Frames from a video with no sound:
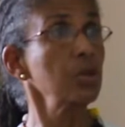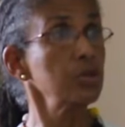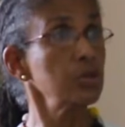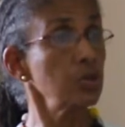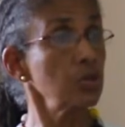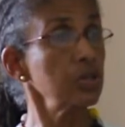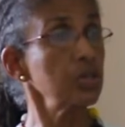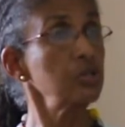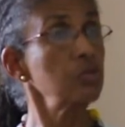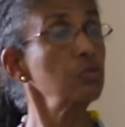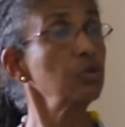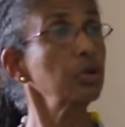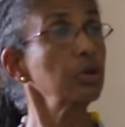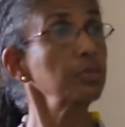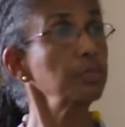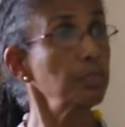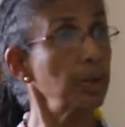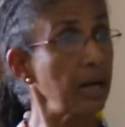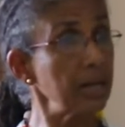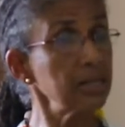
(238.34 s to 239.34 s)
So that you
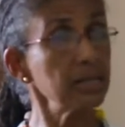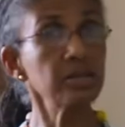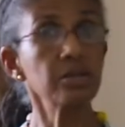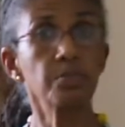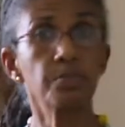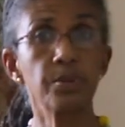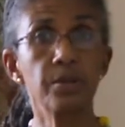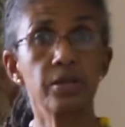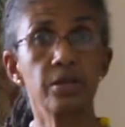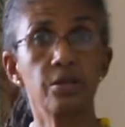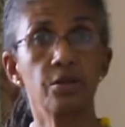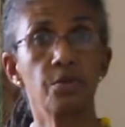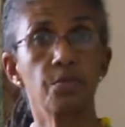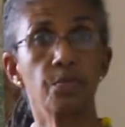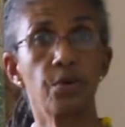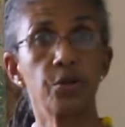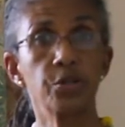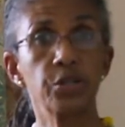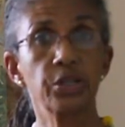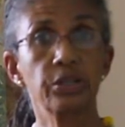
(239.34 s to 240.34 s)
can participate in the
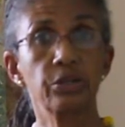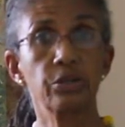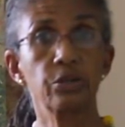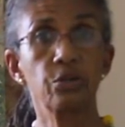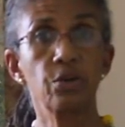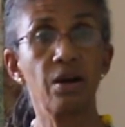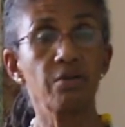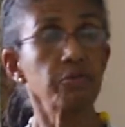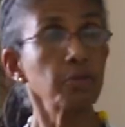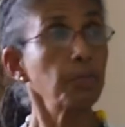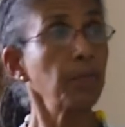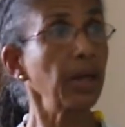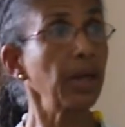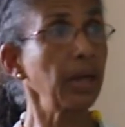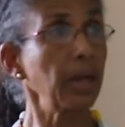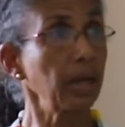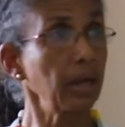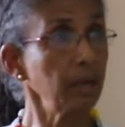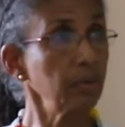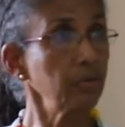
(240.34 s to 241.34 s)
project. You have to
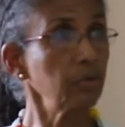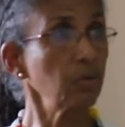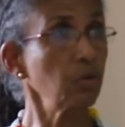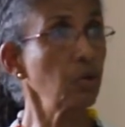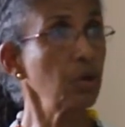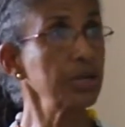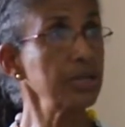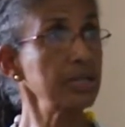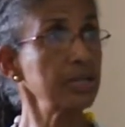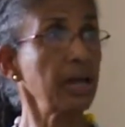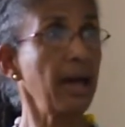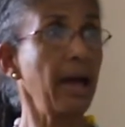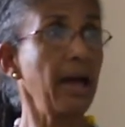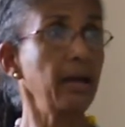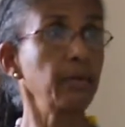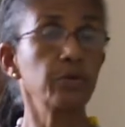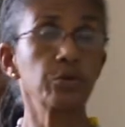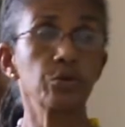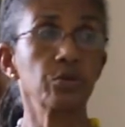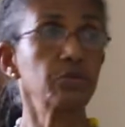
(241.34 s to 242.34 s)
pay to go on this
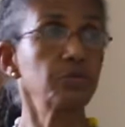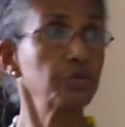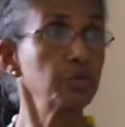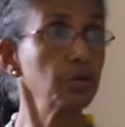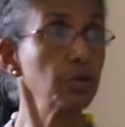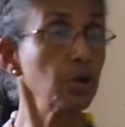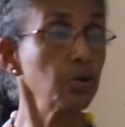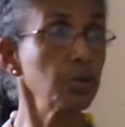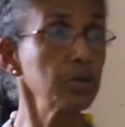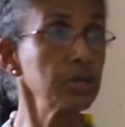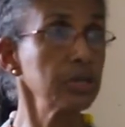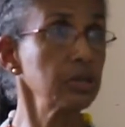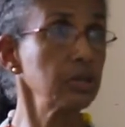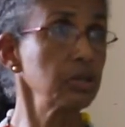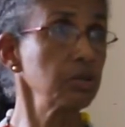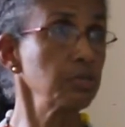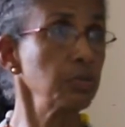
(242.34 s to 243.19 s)
hike, which was 4 hours into the